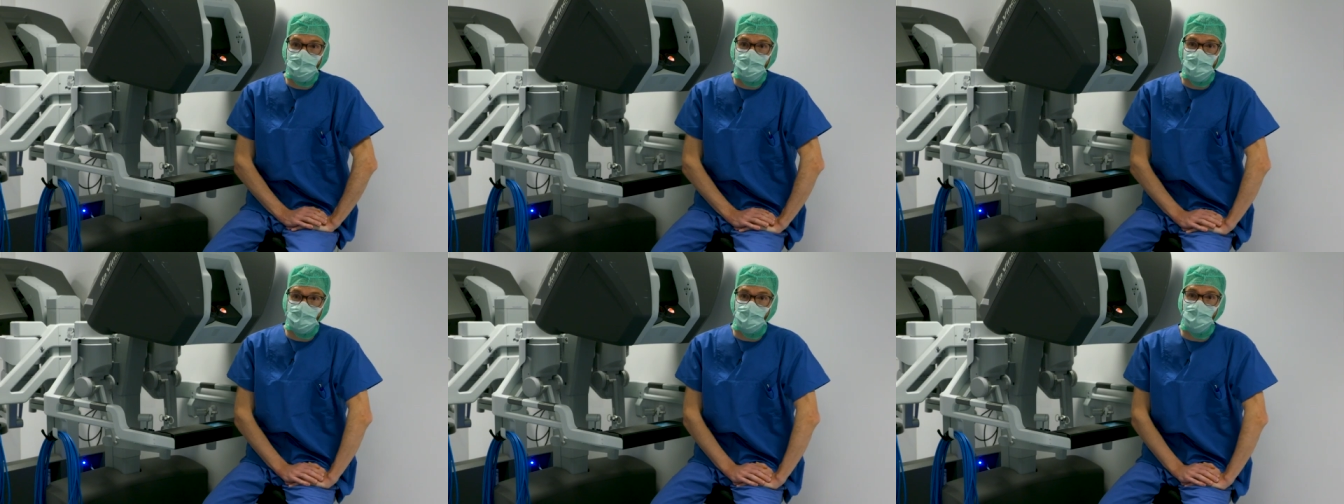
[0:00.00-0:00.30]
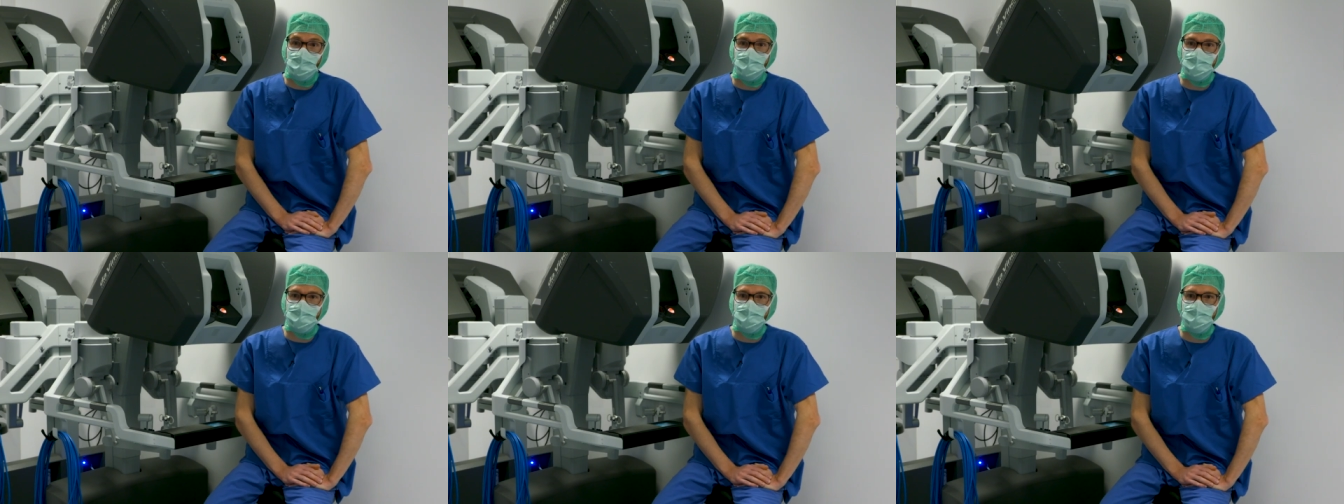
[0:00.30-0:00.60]
to the
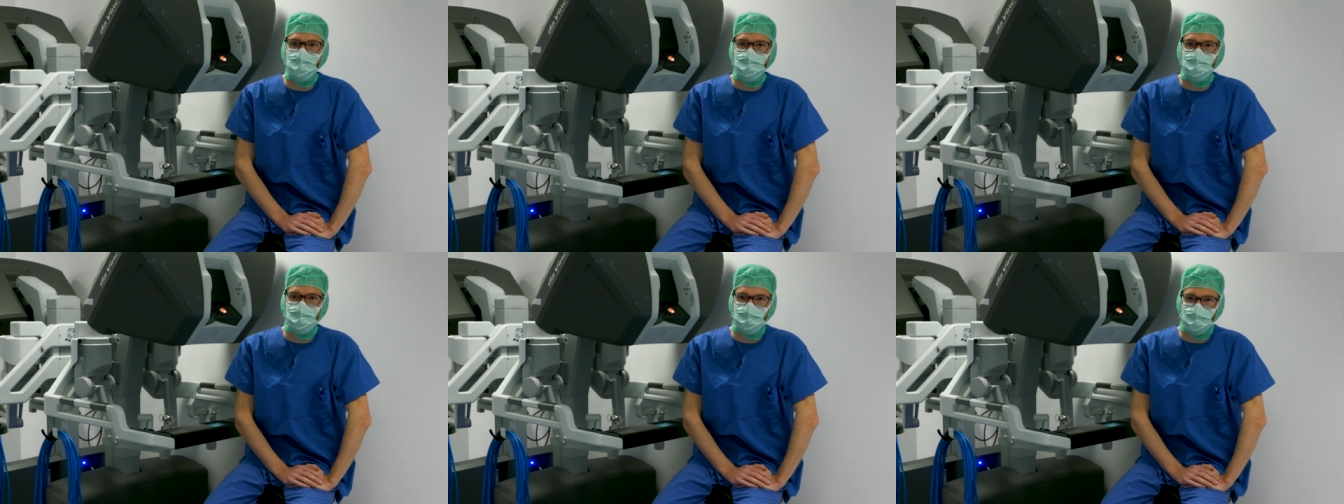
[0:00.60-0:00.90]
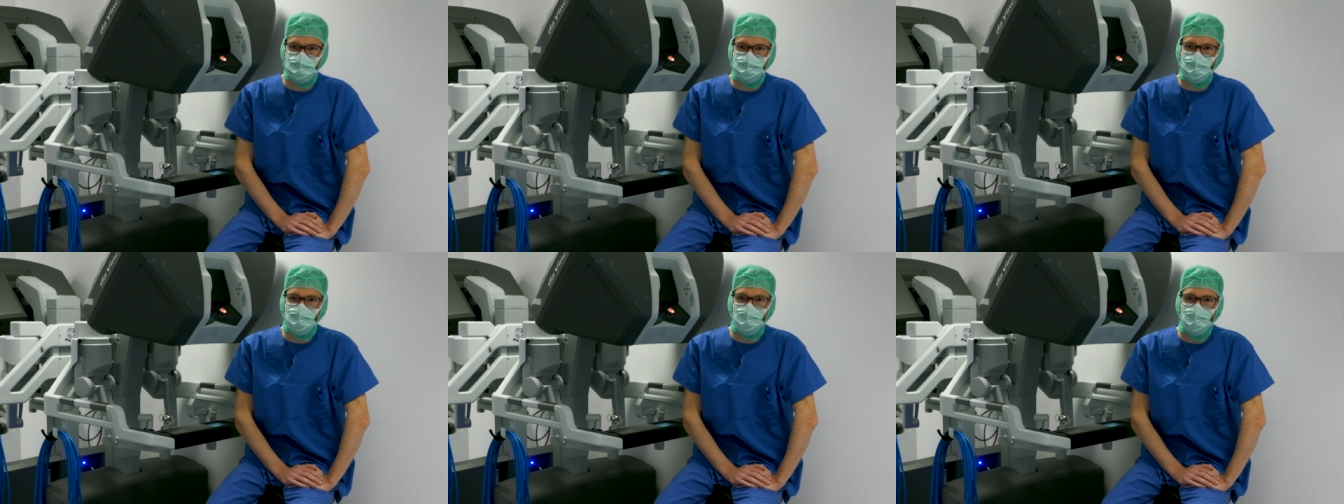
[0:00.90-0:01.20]
operating
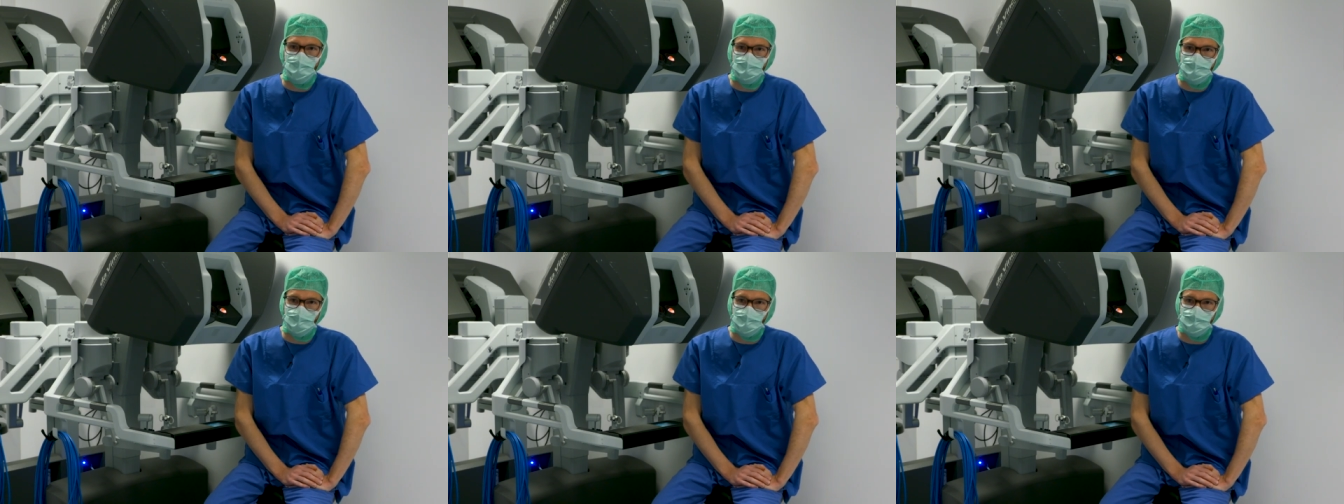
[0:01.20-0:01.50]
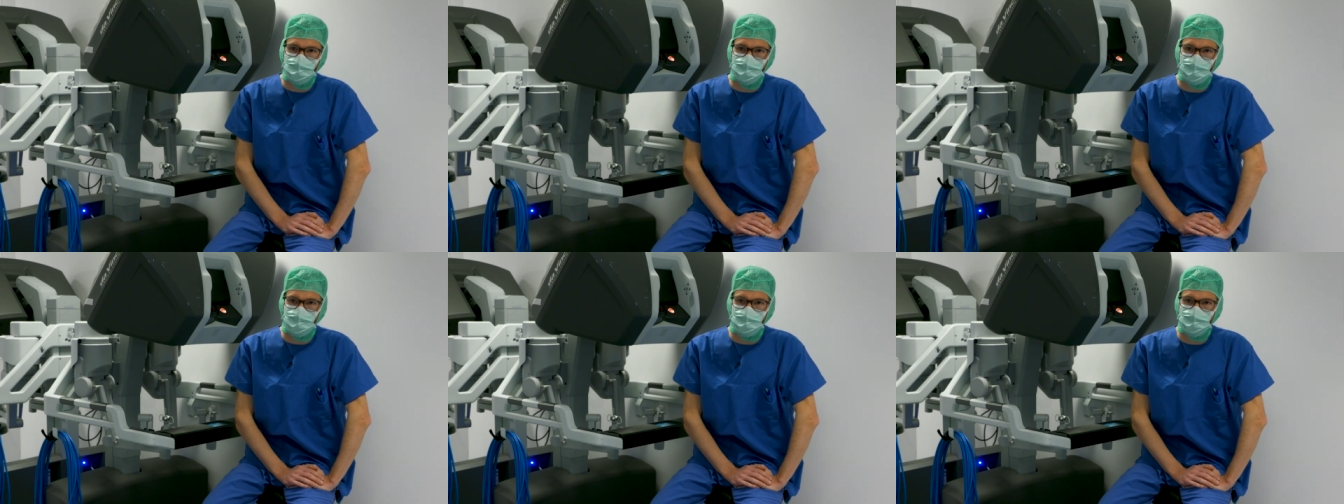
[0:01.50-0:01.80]
theatre is a long
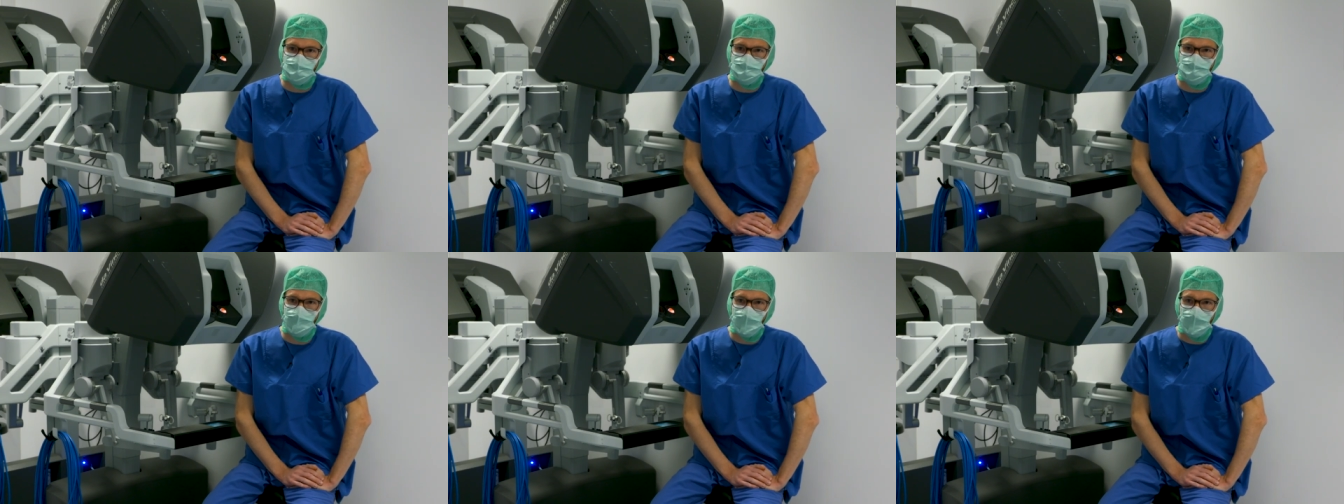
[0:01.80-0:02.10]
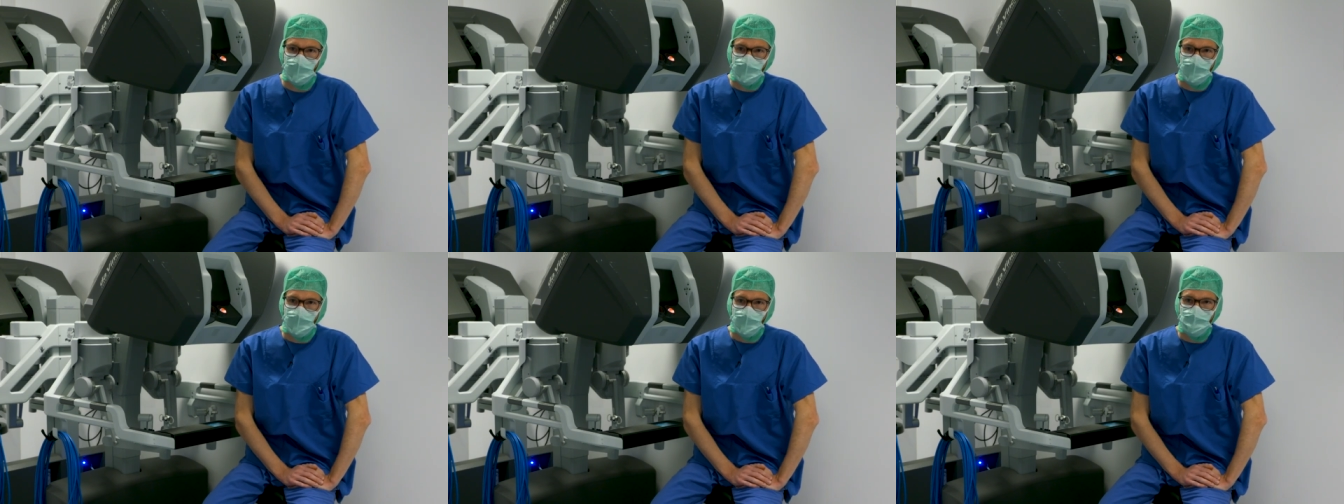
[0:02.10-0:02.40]
process.
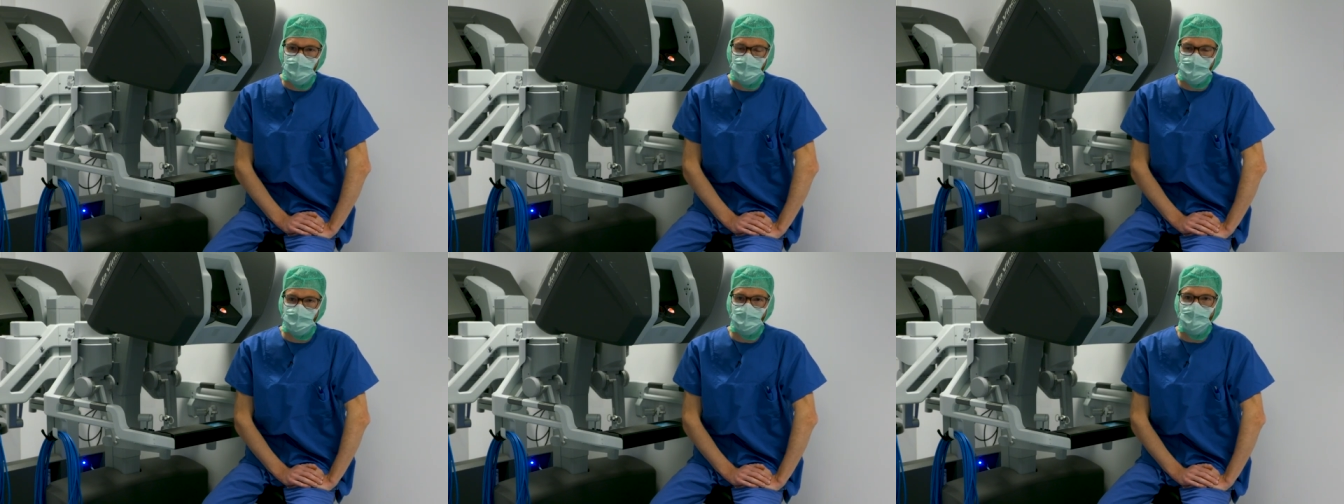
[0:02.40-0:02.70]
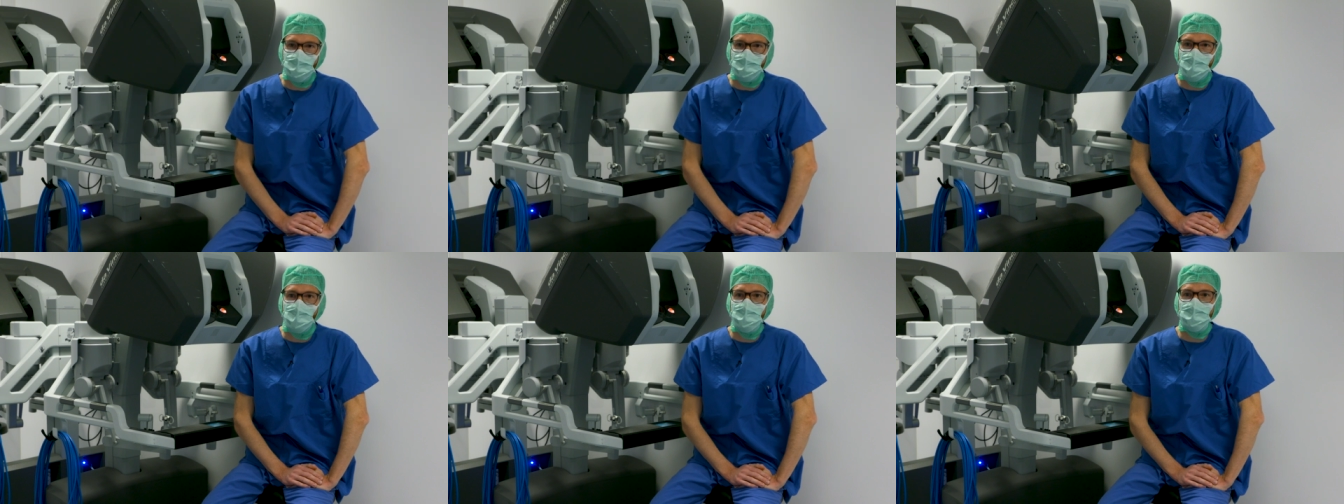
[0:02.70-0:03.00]
We have
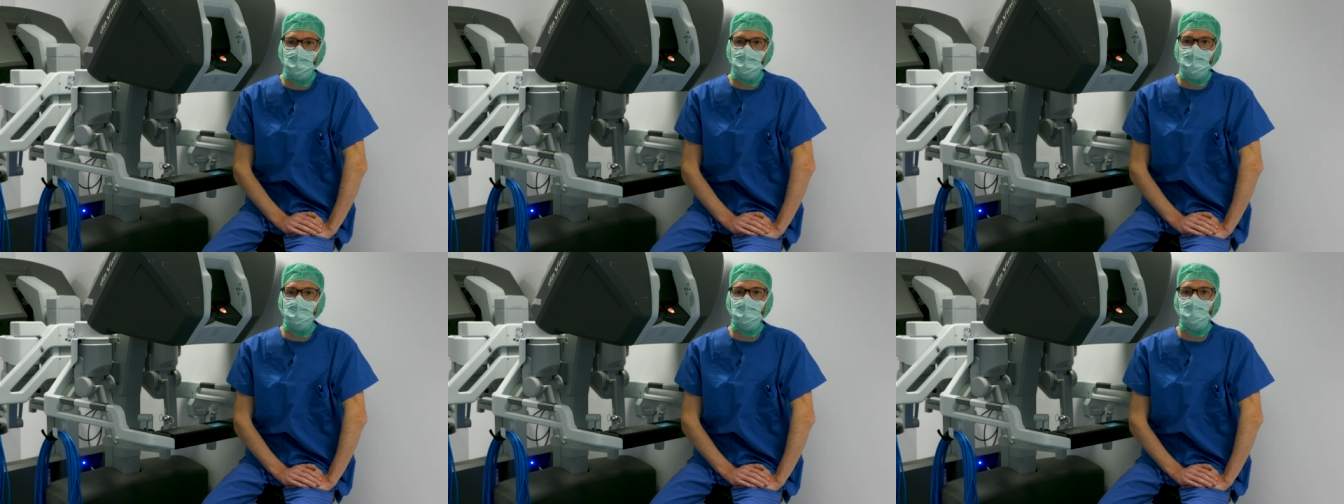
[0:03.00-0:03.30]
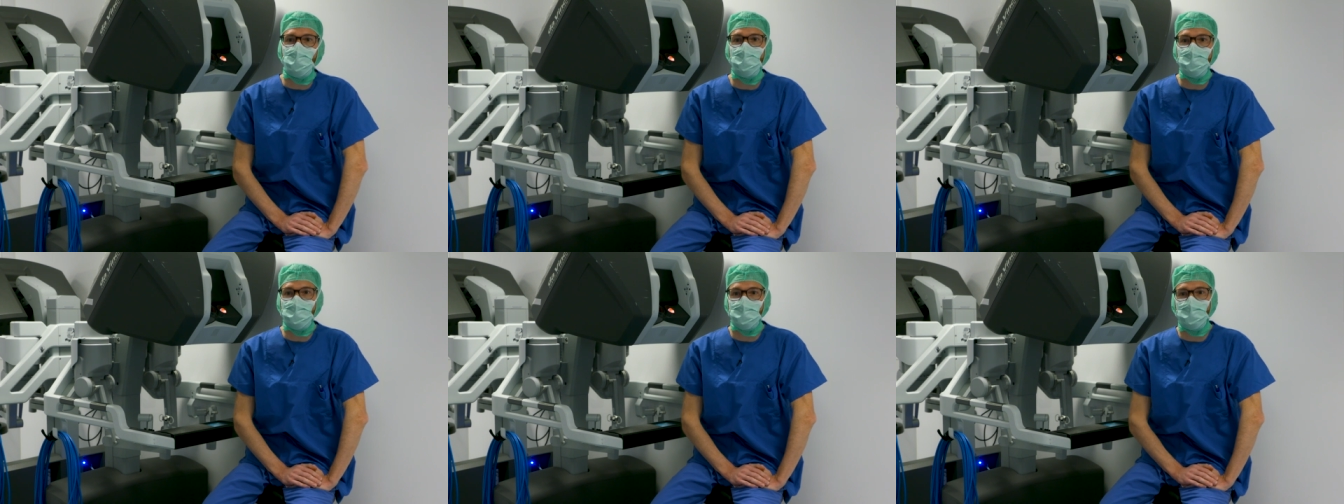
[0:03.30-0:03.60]
not randomly
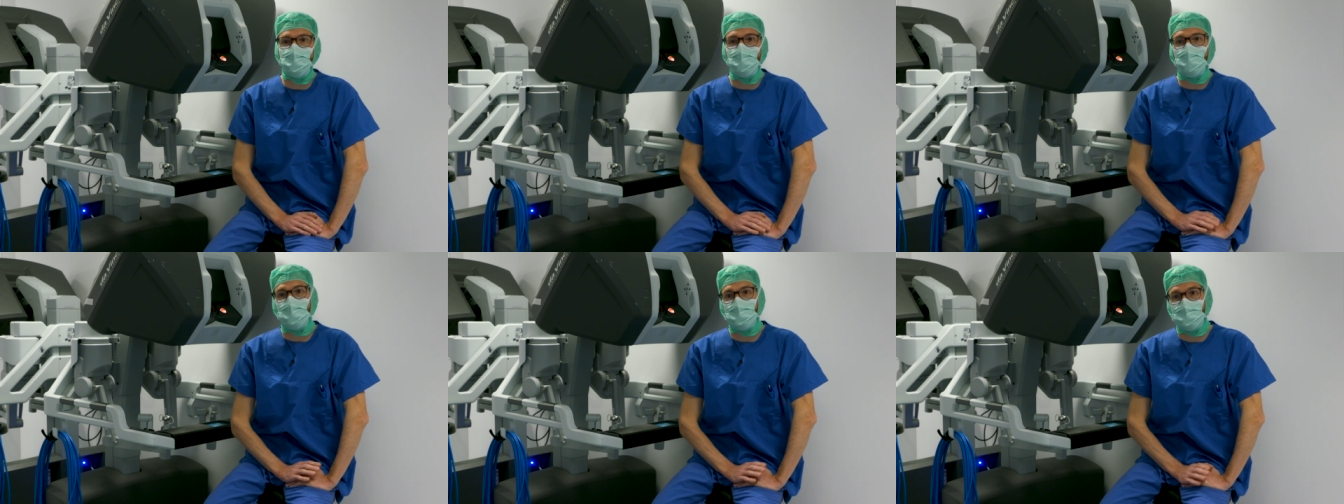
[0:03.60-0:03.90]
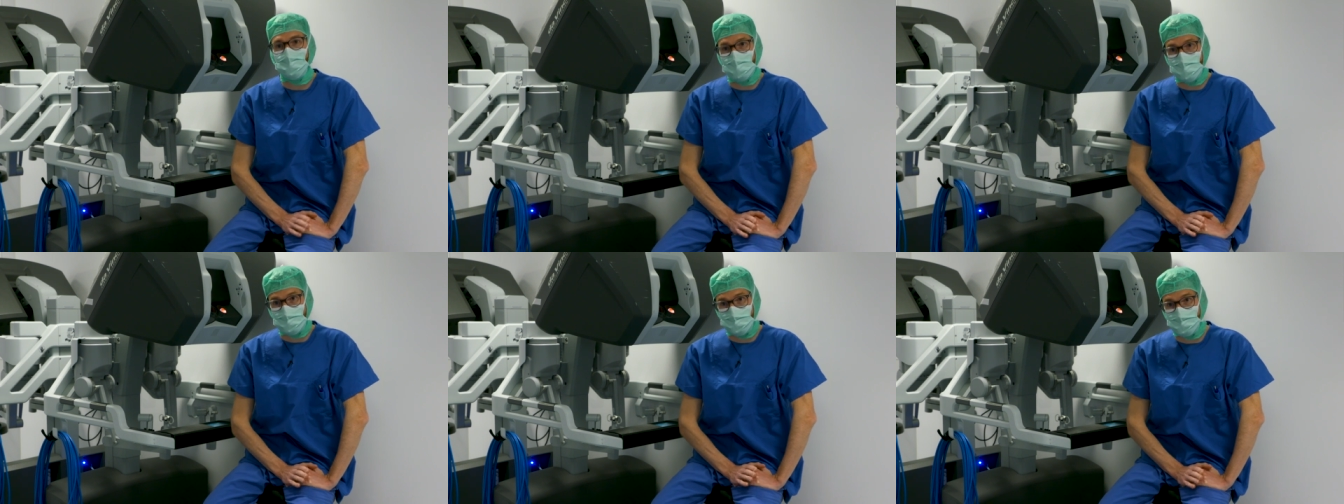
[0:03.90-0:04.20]
chosen to
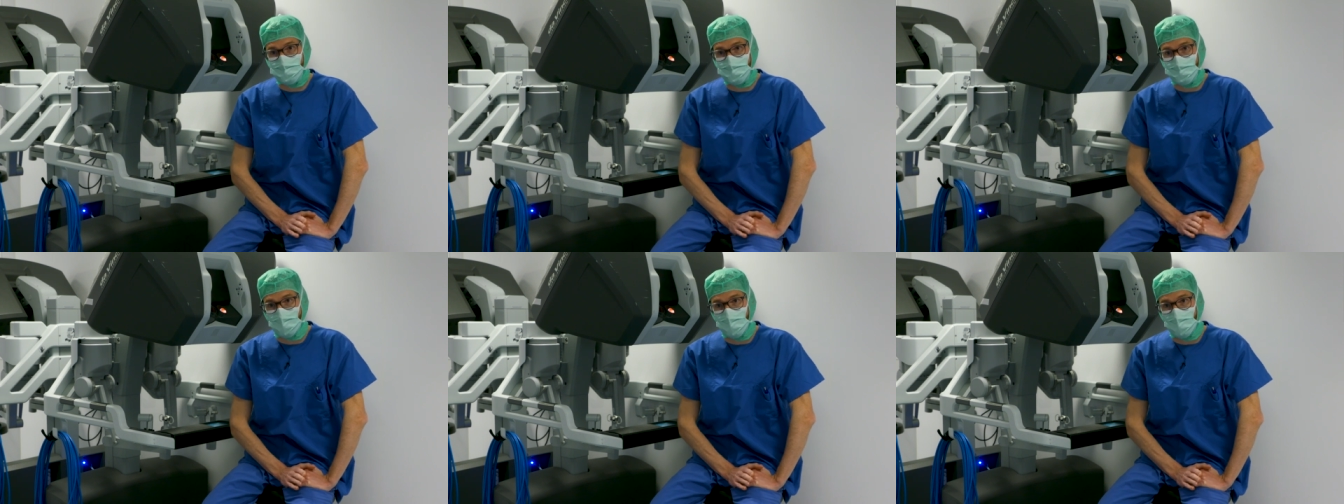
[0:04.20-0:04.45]
operate this